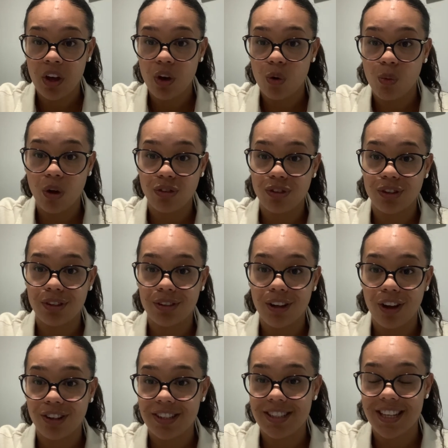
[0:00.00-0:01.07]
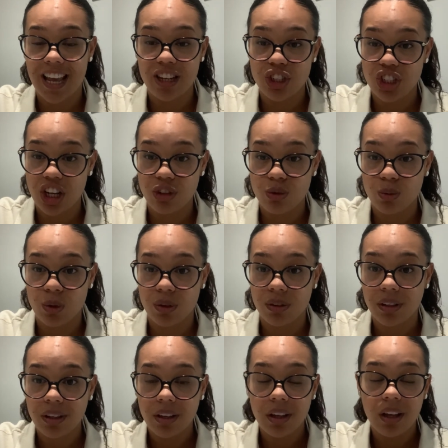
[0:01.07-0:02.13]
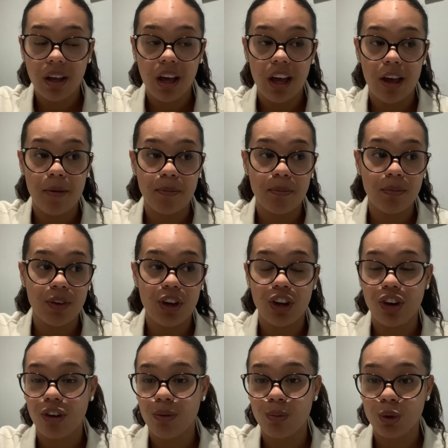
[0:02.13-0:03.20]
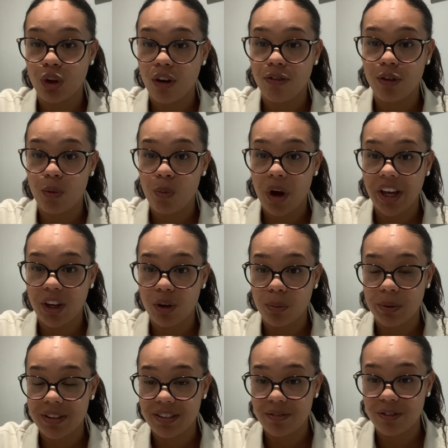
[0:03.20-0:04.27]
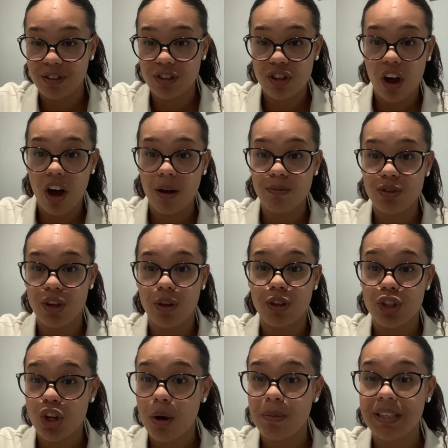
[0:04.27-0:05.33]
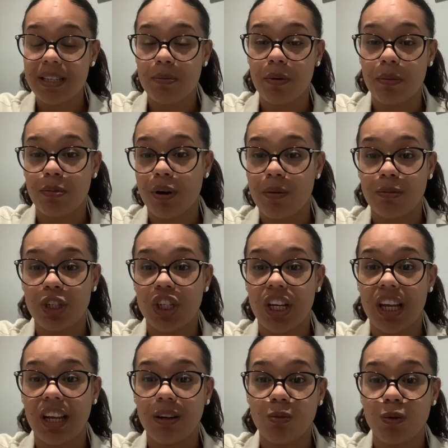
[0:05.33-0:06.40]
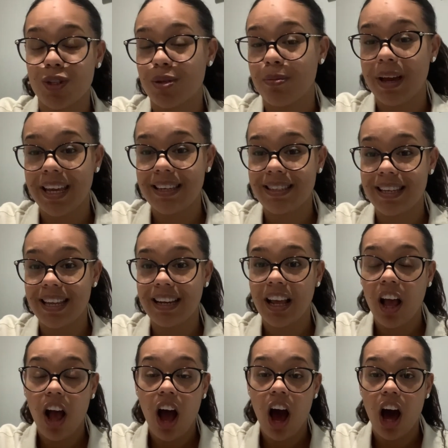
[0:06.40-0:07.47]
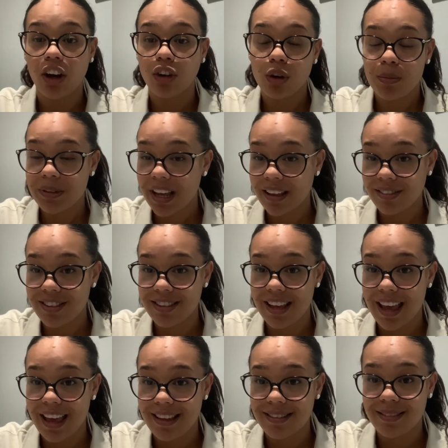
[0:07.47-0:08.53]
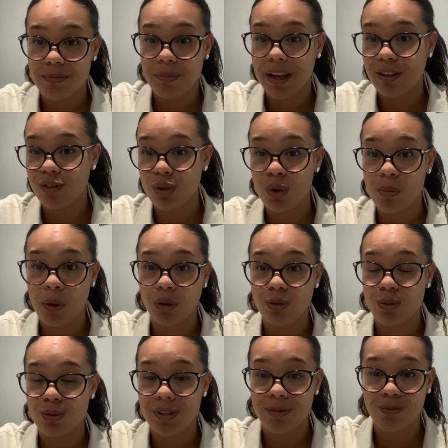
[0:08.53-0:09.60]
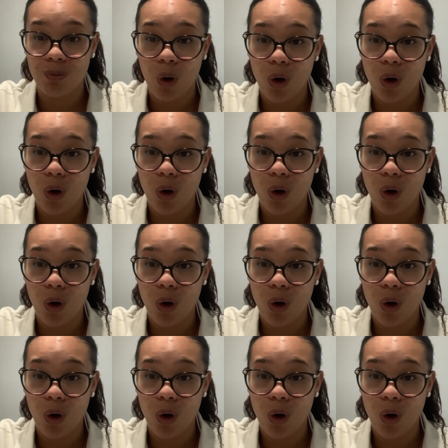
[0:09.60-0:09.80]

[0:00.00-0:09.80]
wasn't on a set schedule, would often wake up at different times. So the Tommee tippee prep machine was amazing. I'd come downstairs, make 2 bottles in